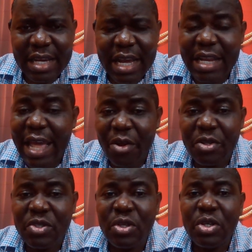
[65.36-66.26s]
I'd like
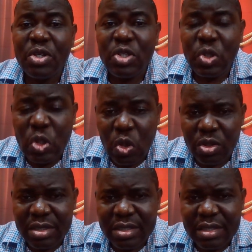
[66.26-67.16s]
us to
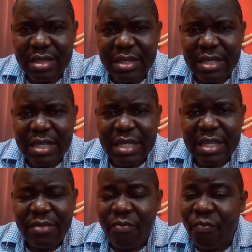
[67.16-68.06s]
note,
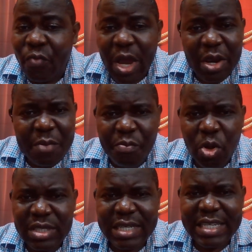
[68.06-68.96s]
very
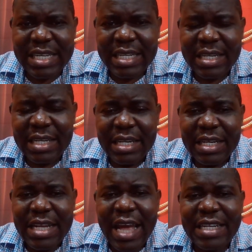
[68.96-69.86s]
importantly,
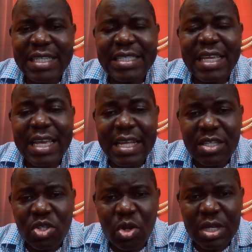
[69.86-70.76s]
that it is in
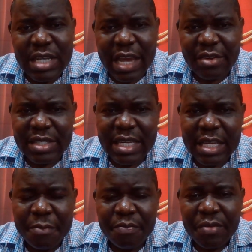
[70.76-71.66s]
solidarity,
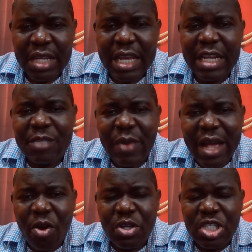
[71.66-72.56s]
it is
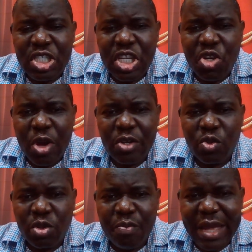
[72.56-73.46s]
by continuing
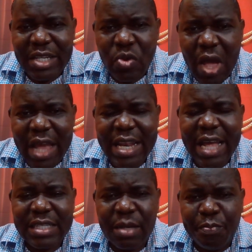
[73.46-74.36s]
to remain together
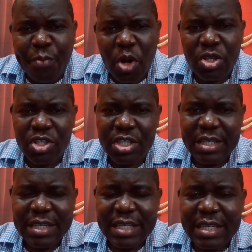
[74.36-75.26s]
as a bunch
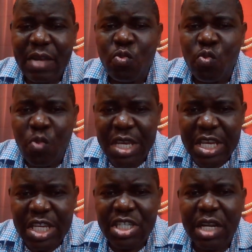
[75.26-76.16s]
that
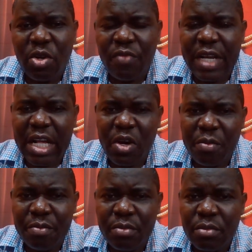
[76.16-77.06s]
we shall
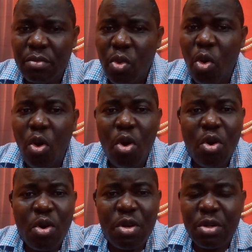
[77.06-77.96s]
overcome
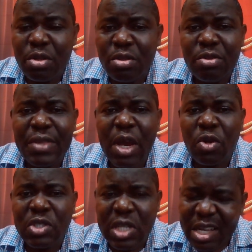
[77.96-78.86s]
all the
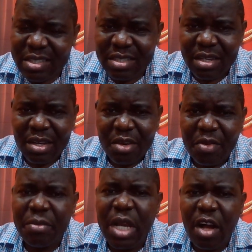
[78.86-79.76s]
onslaughts
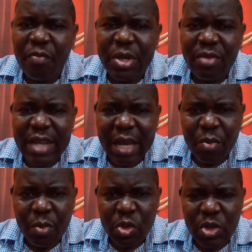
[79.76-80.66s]
from the government of La
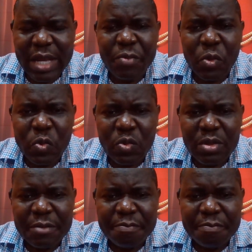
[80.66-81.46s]
République du Cameroun.